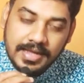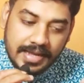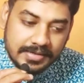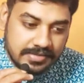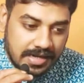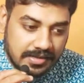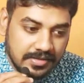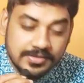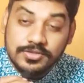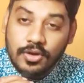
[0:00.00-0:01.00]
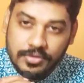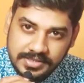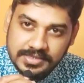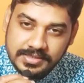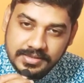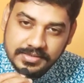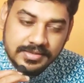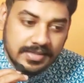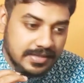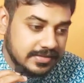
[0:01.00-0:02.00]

and Saturn is consciousness.